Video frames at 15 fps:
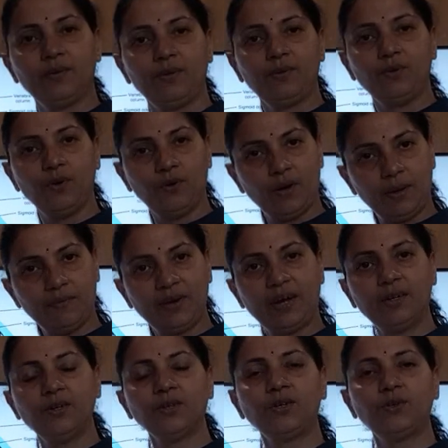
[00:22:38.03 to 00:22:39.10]
you have
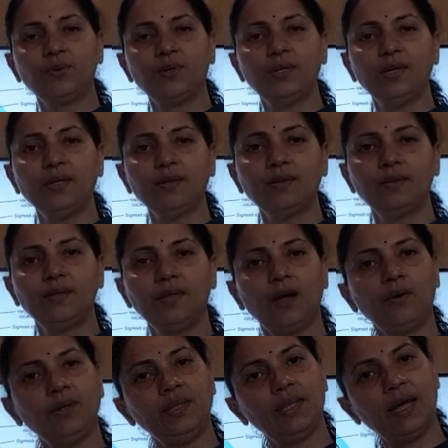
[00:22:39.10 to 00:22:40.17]
understood this. Now
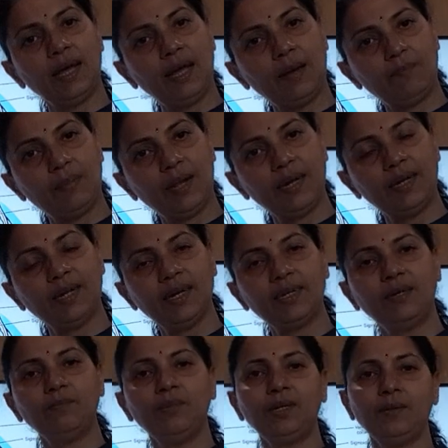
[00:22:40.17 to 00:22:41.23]
in the applied
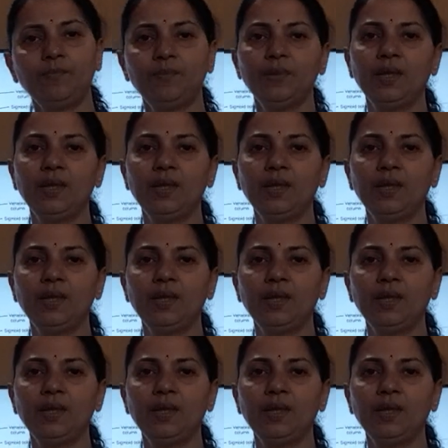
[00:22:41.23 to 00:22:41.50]
anatomy,